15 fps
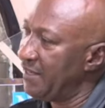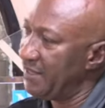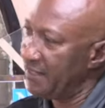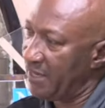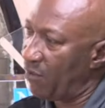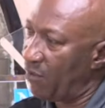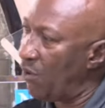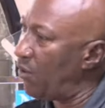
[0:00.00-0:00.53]

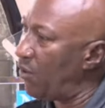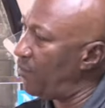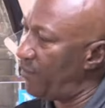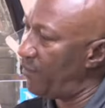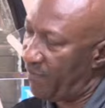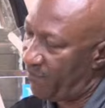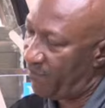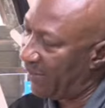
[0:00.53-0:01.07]
your
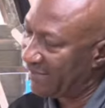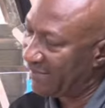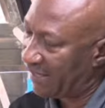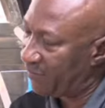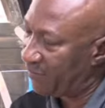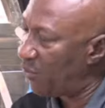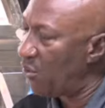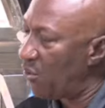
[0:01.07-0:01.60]

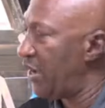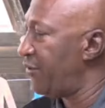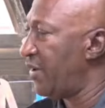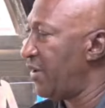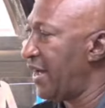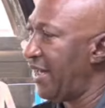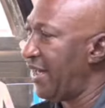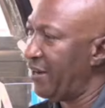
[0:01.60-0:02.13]
basketball and
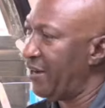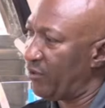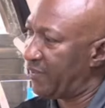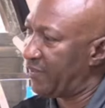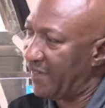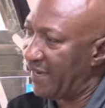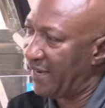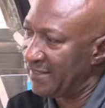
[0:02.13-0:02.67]
no
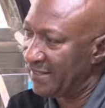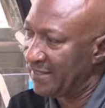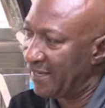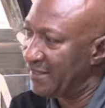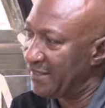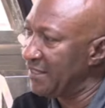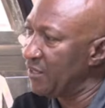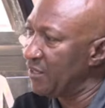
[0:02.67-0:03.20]
three
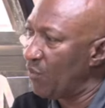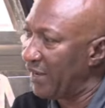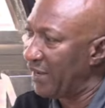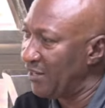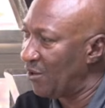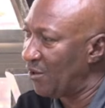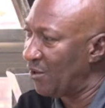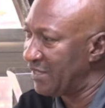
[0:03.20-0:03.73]
aside, new
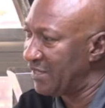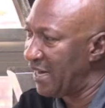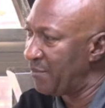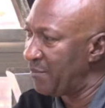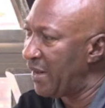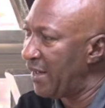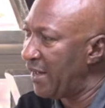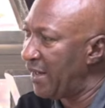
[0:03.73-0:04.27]
idea of
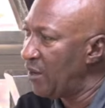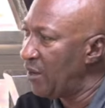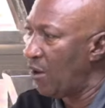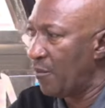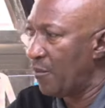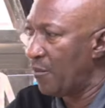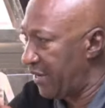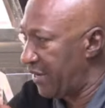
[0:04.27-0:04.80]
Modiaba or
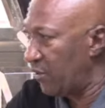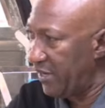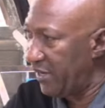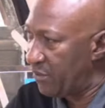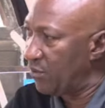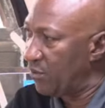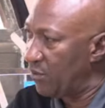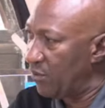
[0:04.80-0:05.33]
Mayor
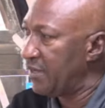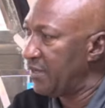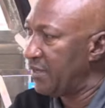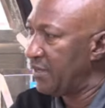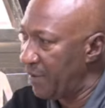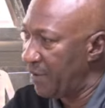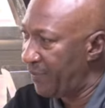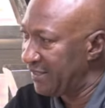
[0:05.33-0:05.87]
Legon, you
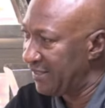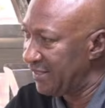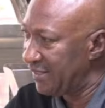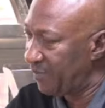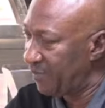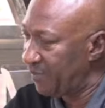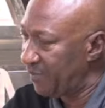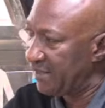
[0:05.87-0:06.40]
be
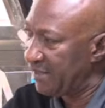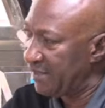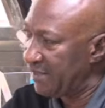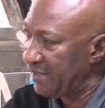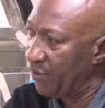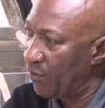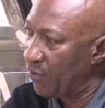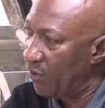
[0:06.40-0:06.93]
participate.
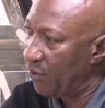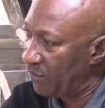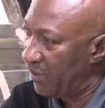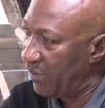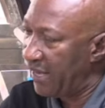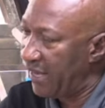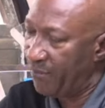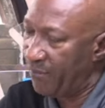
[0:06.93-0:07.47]
Legon,
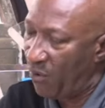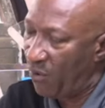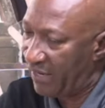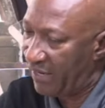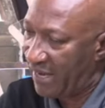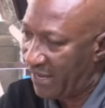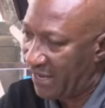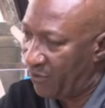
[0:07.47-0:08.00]

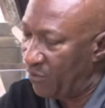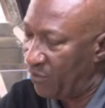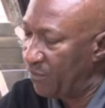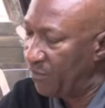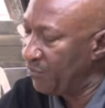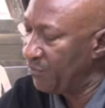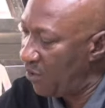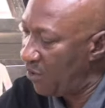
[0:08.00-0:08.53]
Honano,
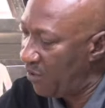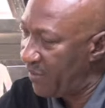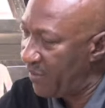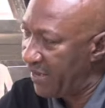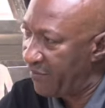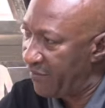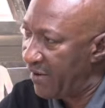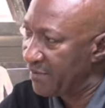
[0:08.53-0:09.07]
or
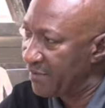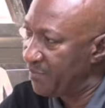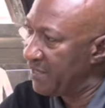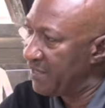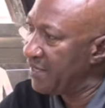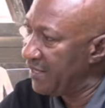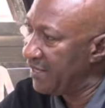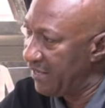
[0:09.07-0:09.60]
Mayor Rugby,
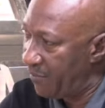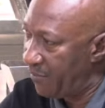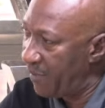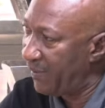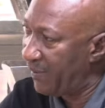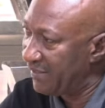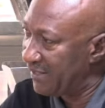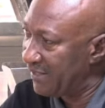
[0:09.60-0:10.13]
you be
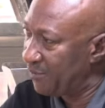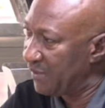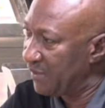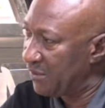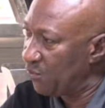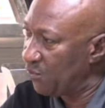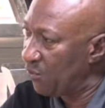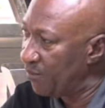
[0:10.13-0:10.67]

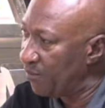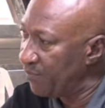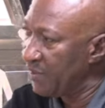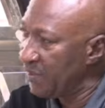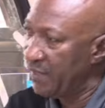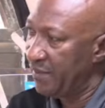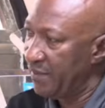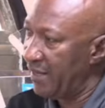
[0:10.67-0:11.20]
participate. You,
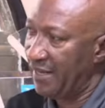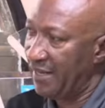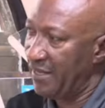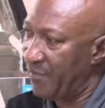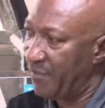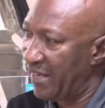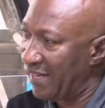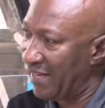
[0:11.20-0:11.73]
you
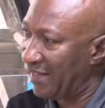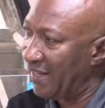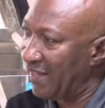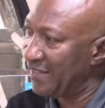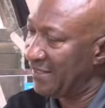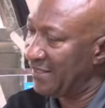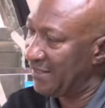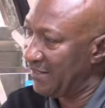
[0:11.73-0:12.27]
be
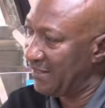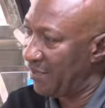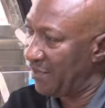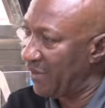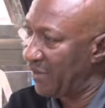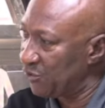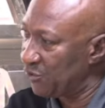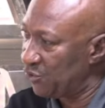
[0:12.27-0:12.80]
athletics, you
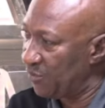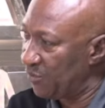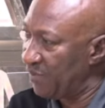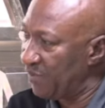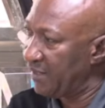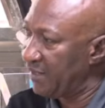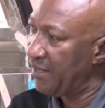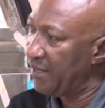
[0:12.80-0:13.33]
be swimming.